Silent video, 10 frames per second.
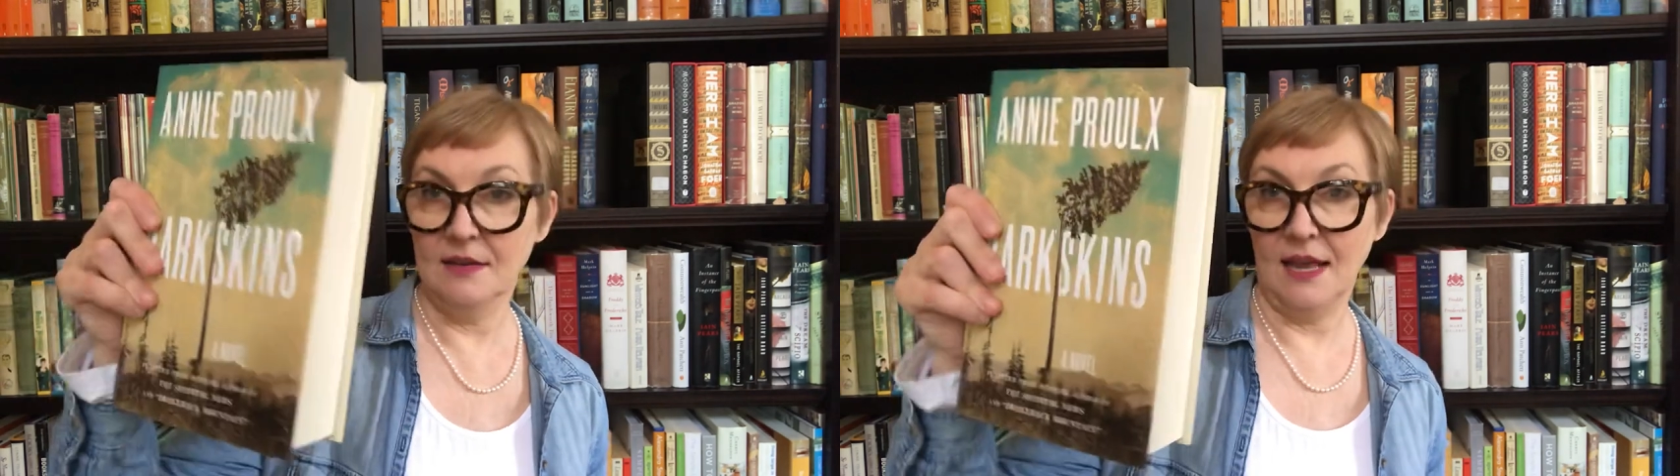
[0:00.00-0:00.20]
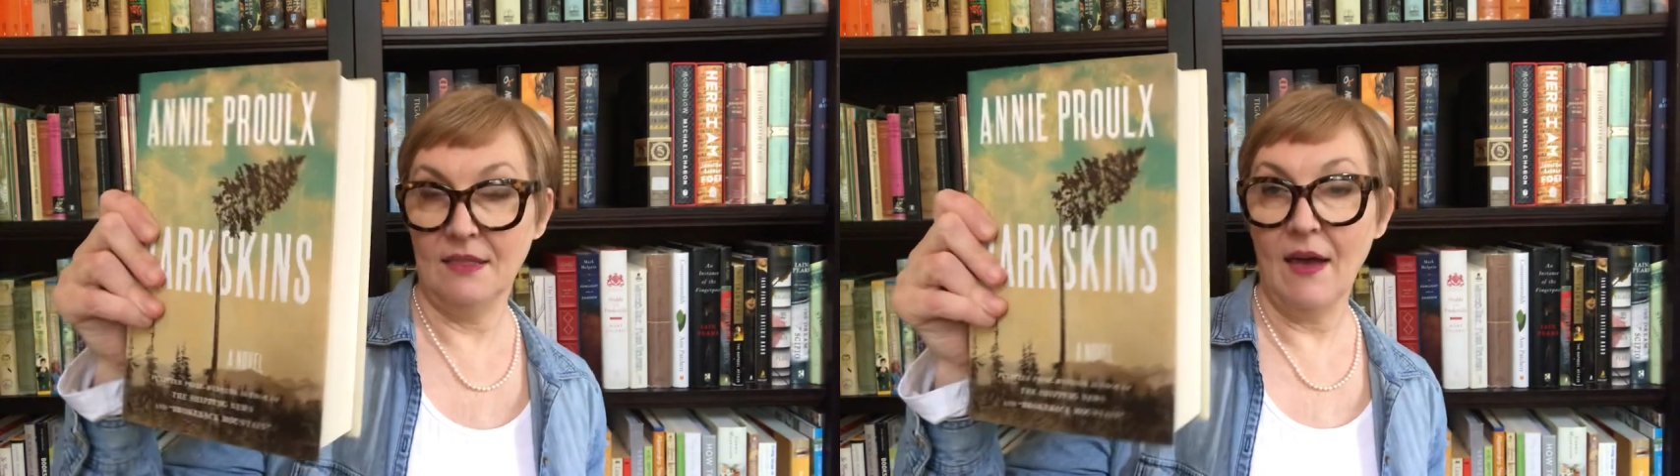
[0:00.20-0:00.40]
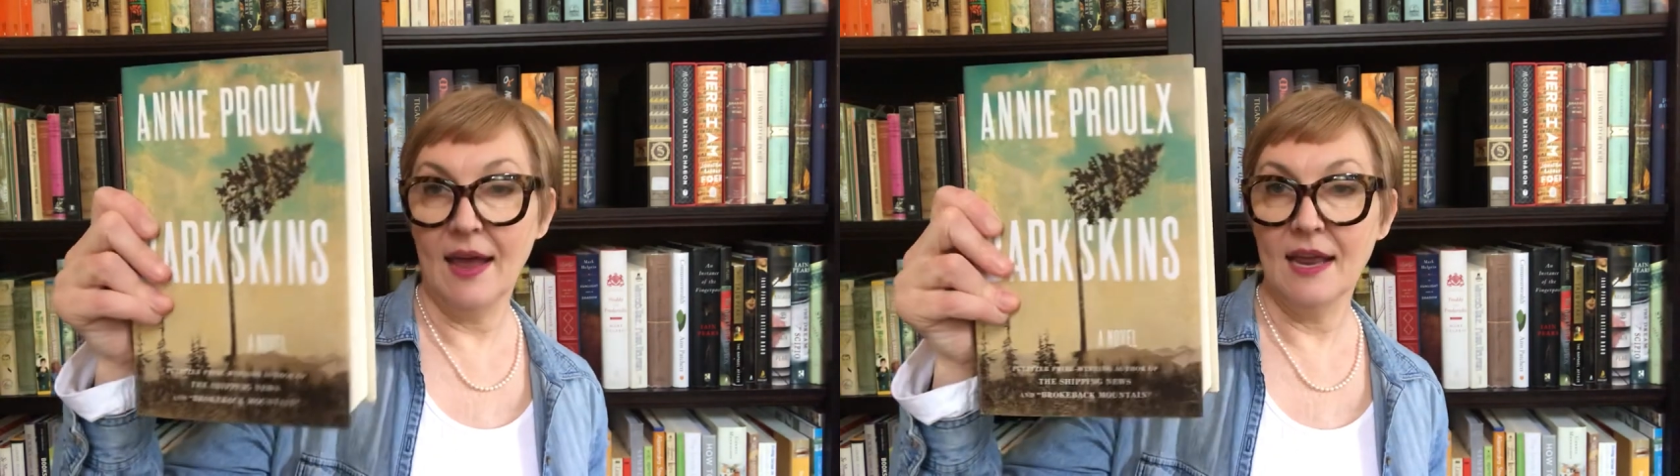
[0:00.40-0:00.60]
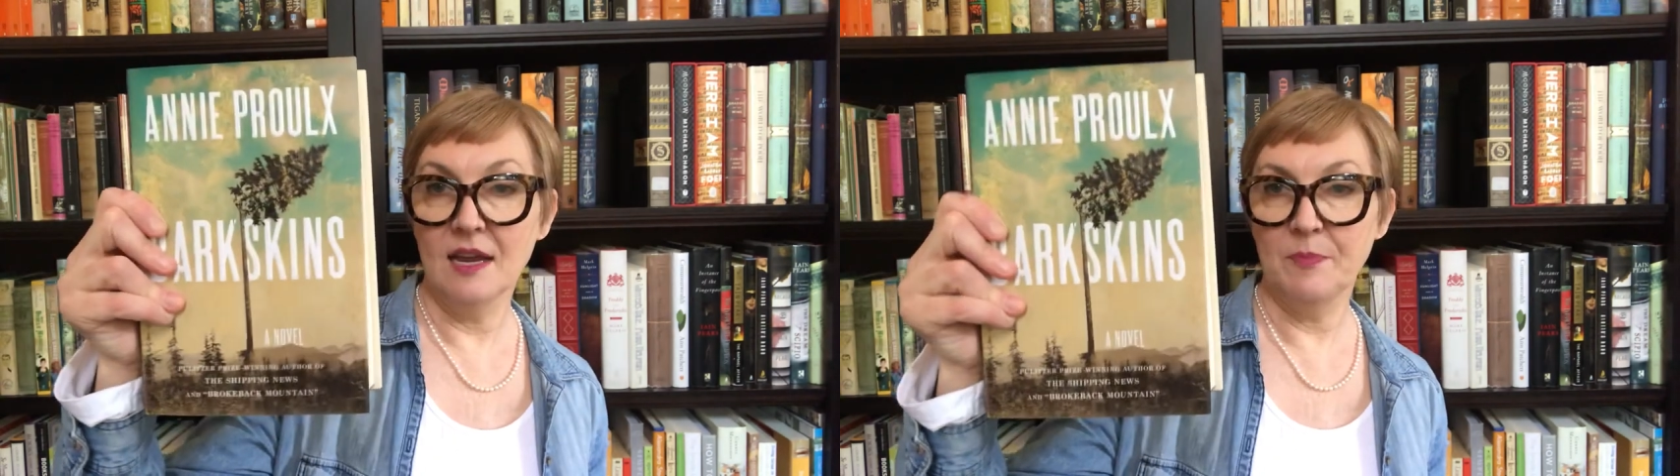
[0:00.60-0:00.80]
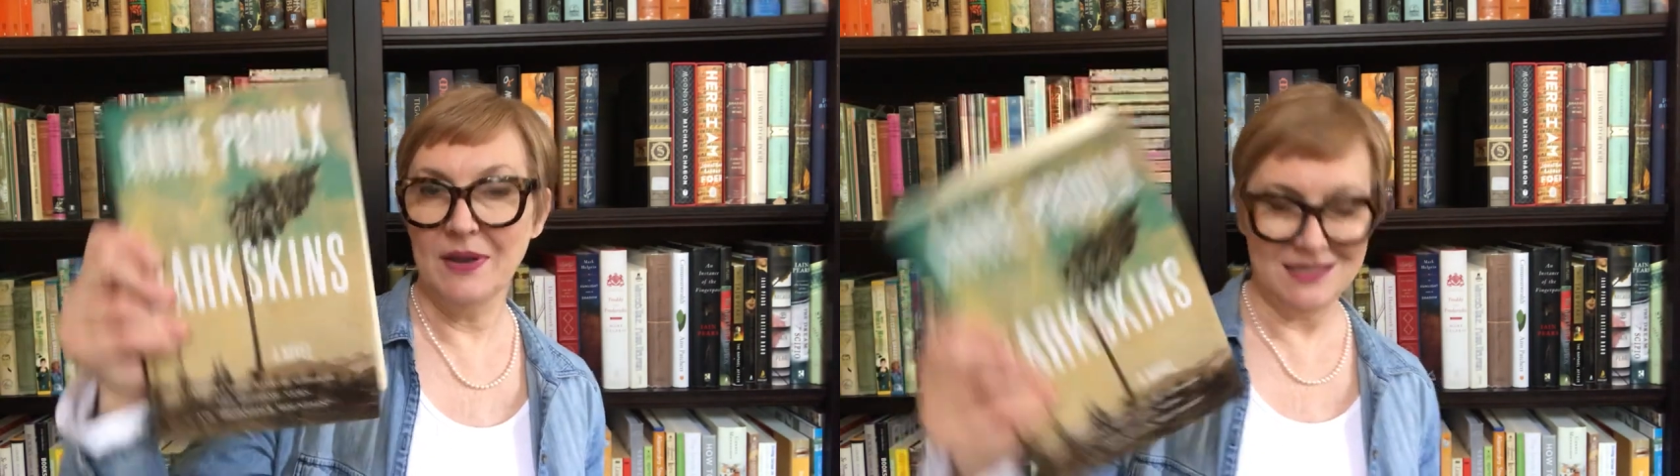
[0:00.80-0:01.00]
I, I
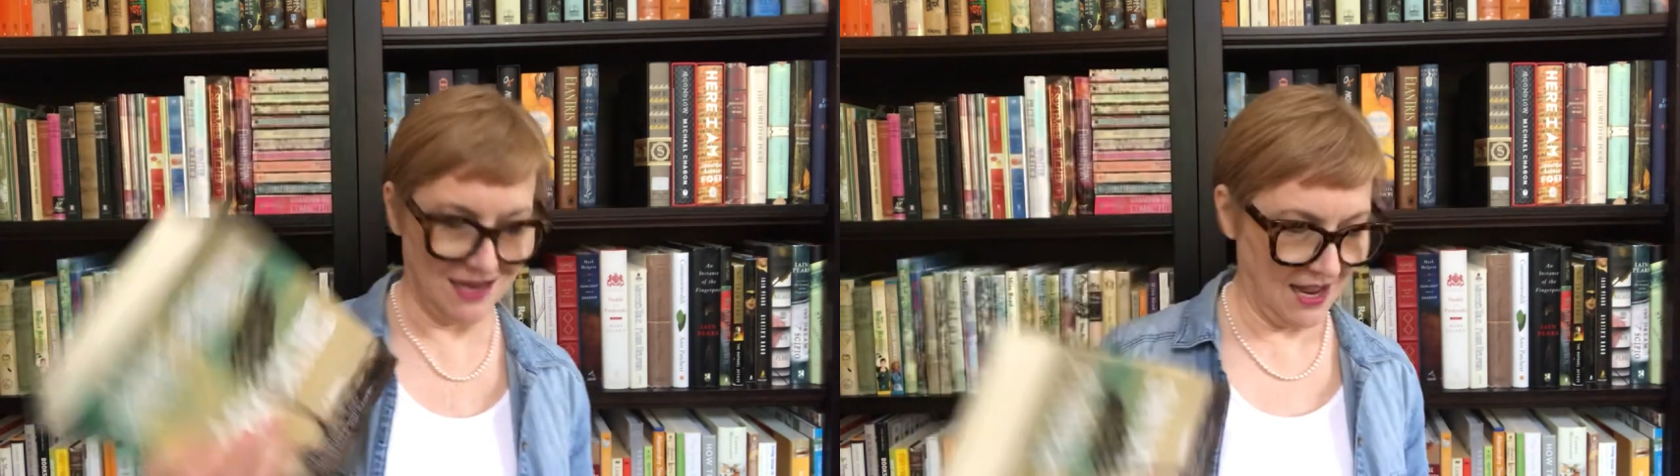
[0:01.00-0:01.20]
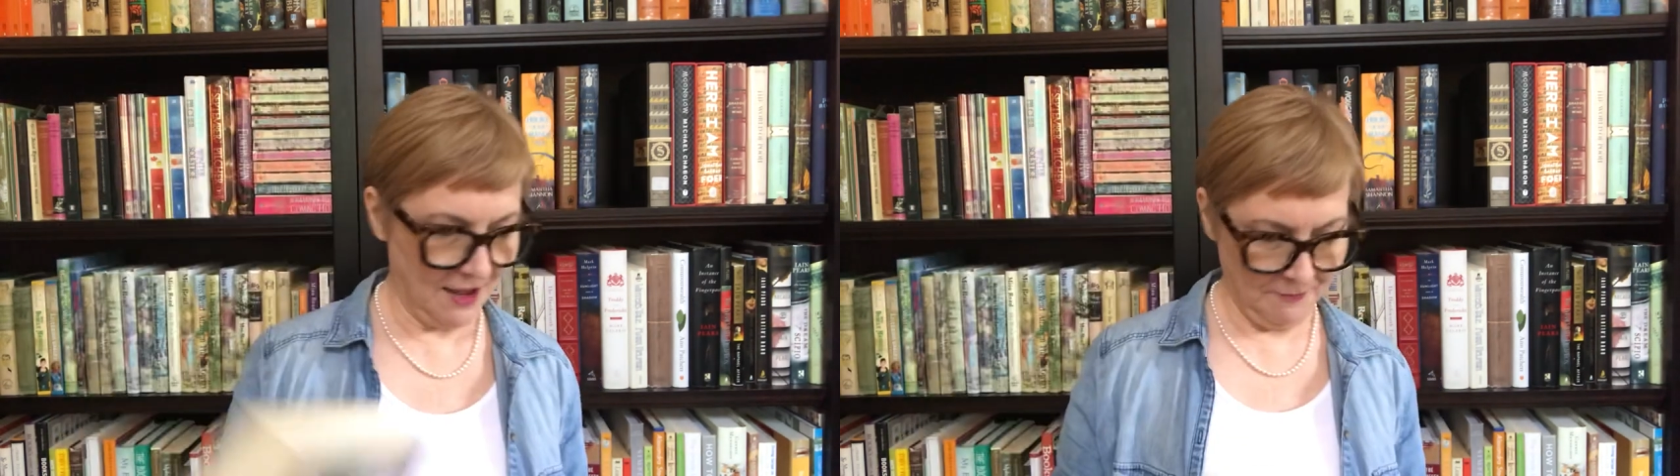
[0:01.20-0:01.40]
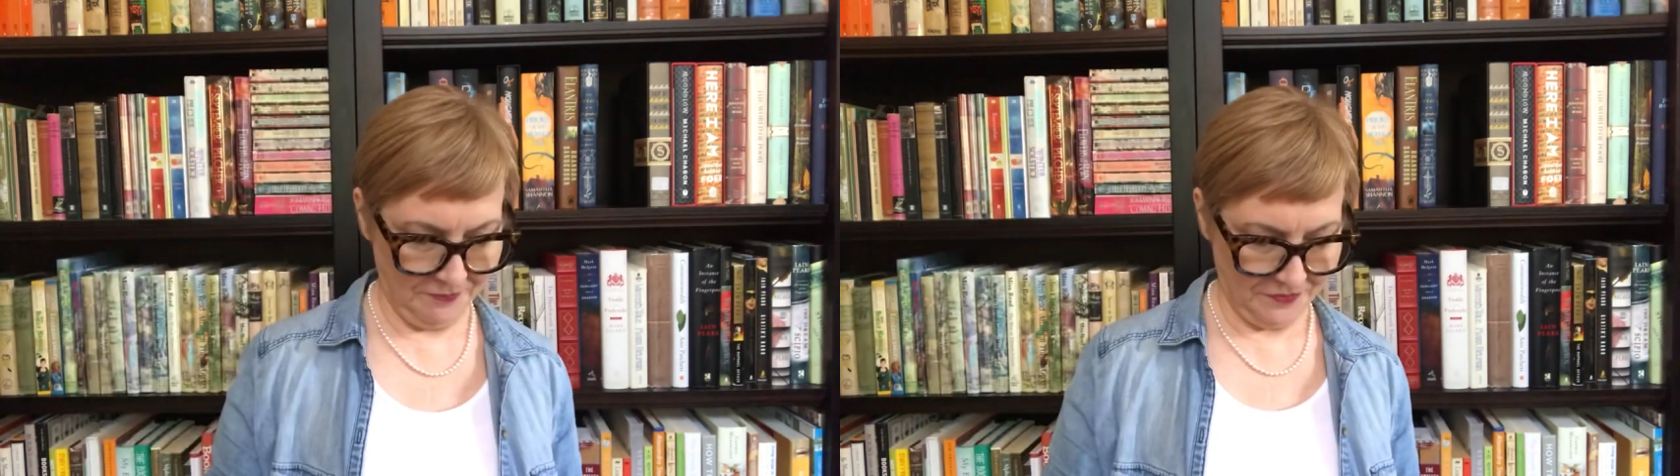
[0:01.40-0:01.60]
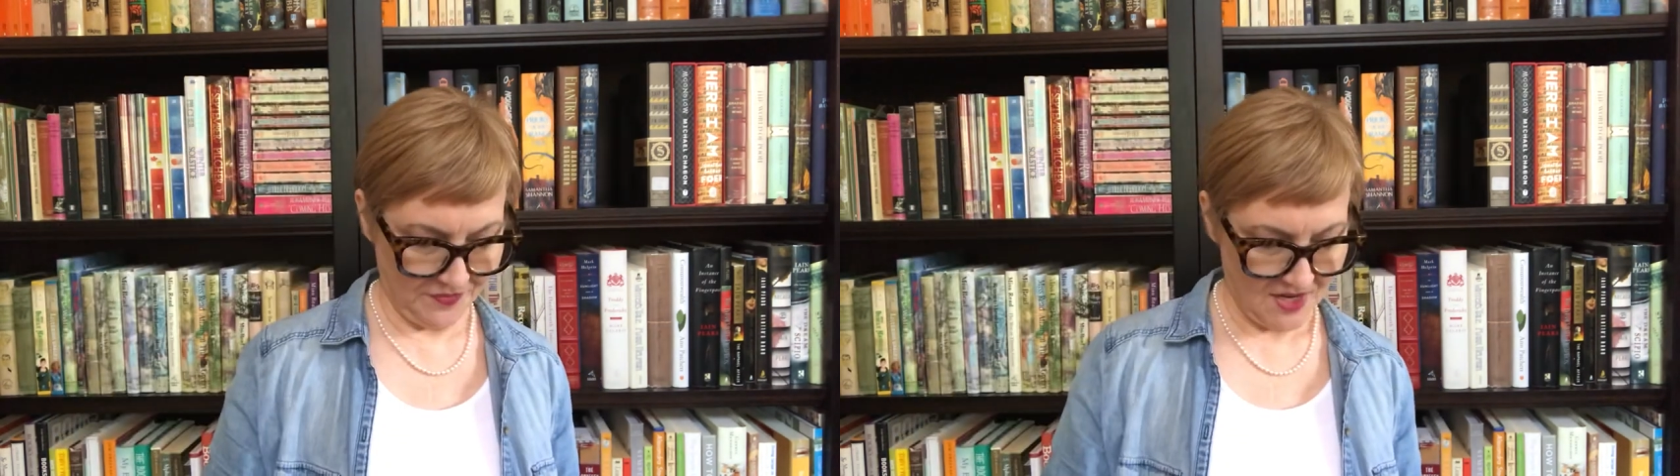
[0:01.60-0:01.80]
like, but um,